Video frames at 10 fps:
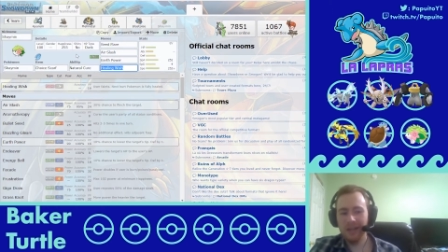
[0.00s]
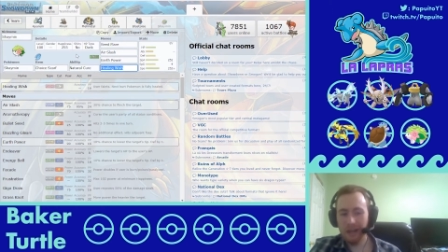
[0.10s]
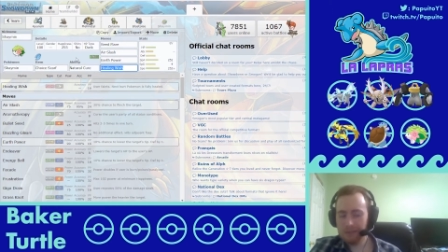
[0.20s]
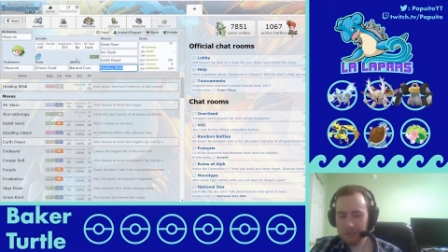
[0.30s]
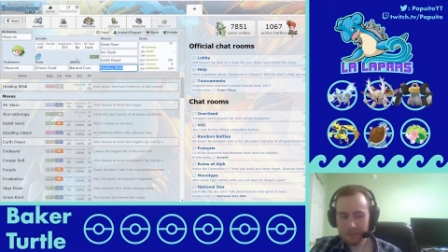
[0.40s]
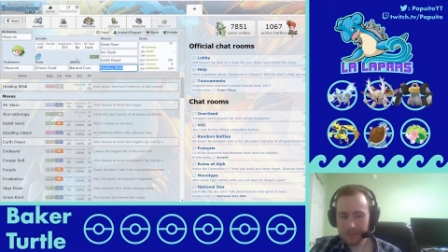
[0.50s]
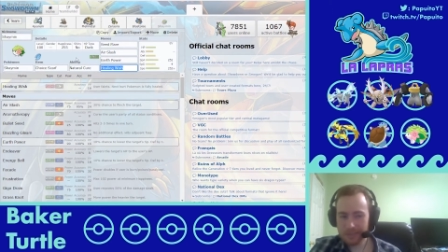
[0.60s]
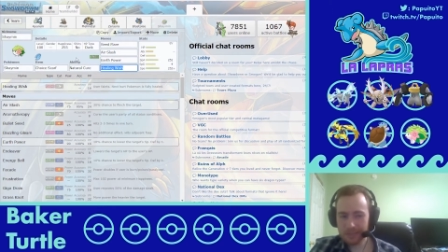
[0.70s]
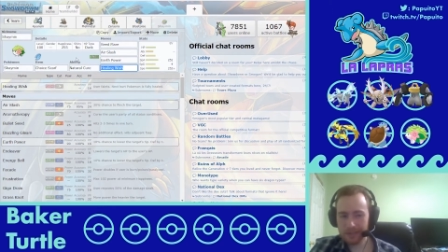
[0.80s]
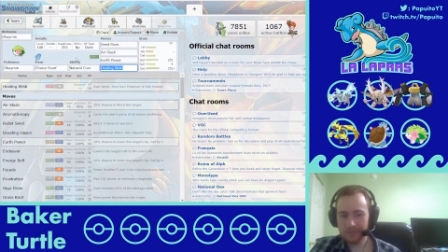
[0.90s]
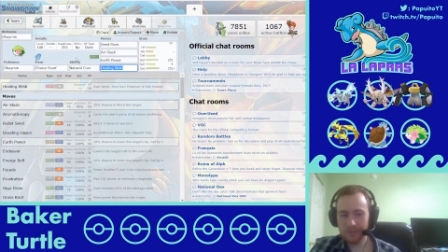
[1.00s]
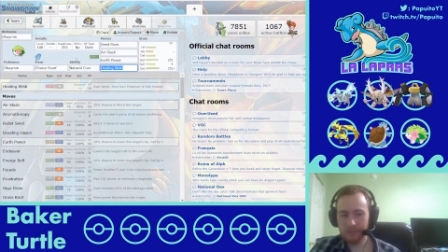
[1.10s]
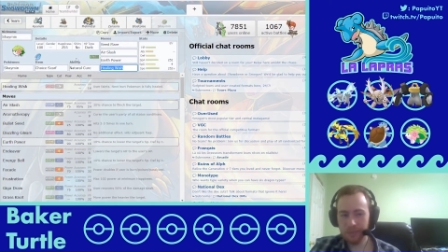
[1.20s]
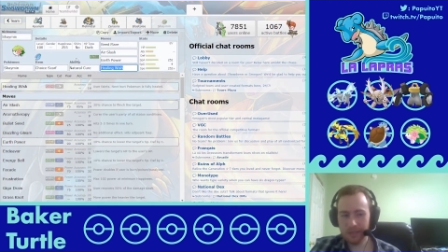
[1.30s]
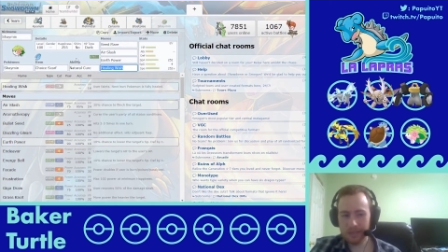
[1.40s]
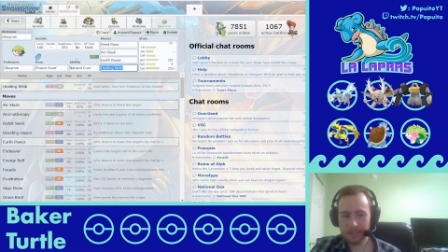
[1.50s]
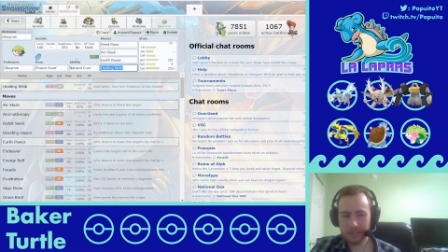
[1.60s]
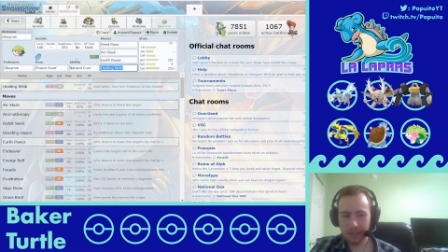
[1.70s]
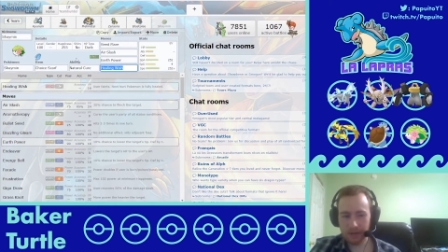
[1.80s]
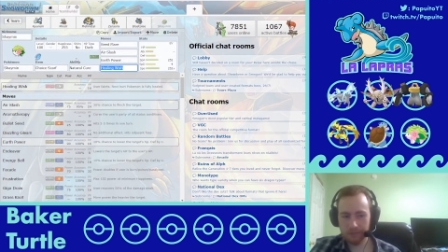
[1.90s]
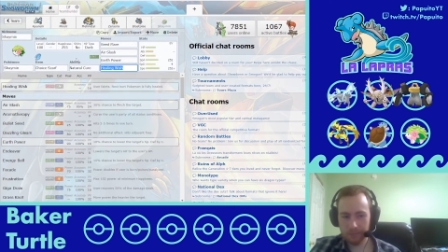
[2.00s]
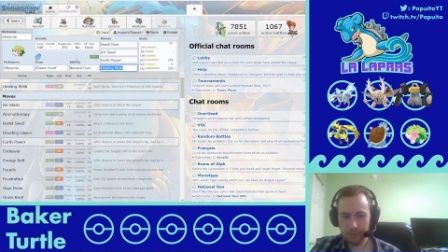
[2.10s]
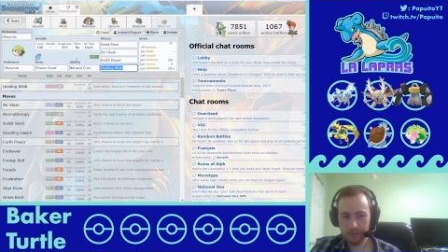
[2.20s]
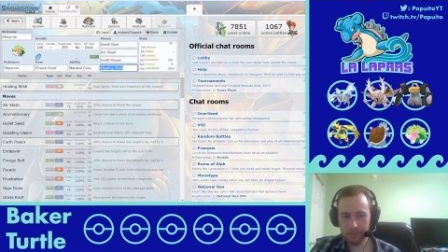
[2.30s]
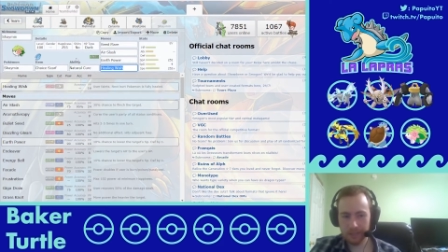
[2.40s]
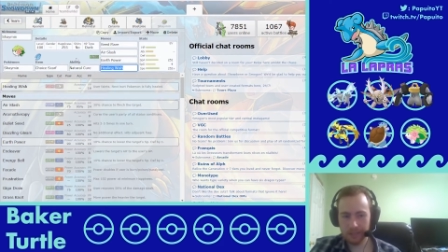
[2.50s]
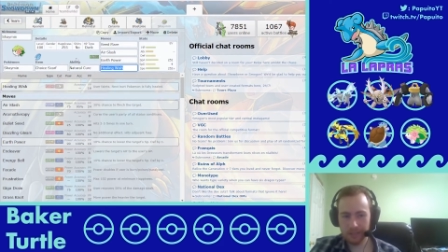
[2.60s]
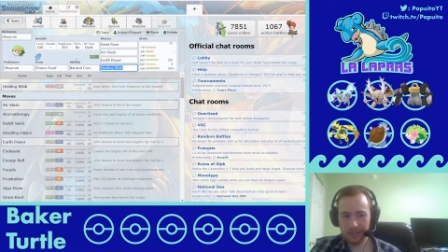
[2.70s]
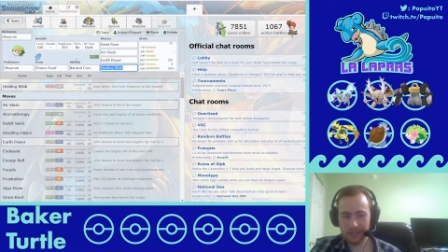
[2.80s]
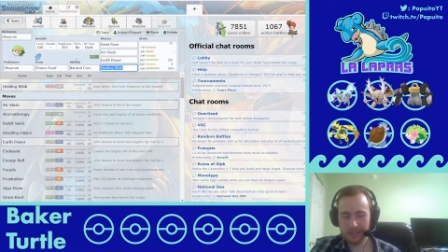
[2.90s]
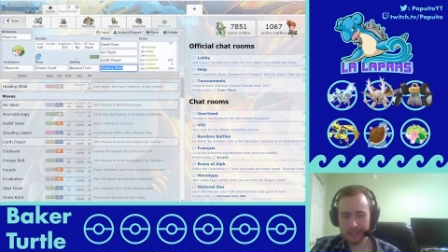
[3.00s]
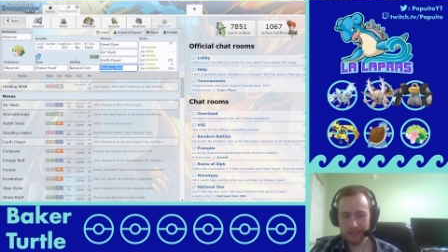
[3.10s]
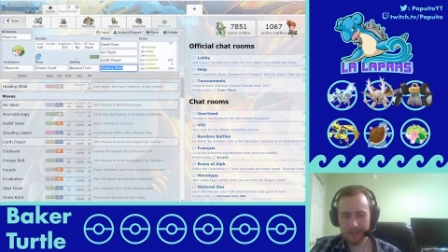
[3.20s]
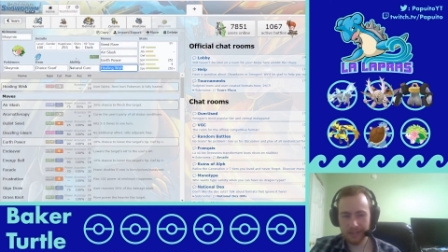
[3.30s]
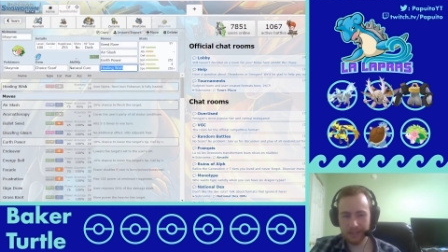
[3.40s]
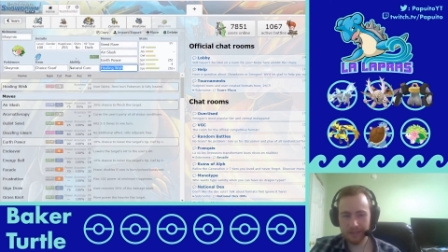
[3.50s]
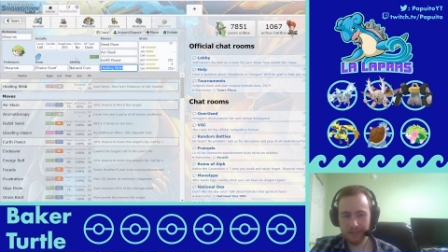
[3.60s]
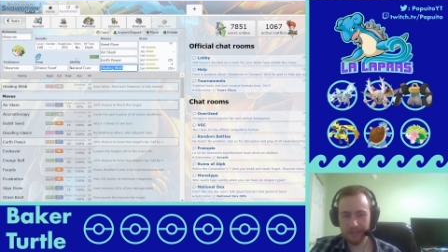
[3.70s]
I was super scared of him bringing Scarf Pokemon, like I said earlier.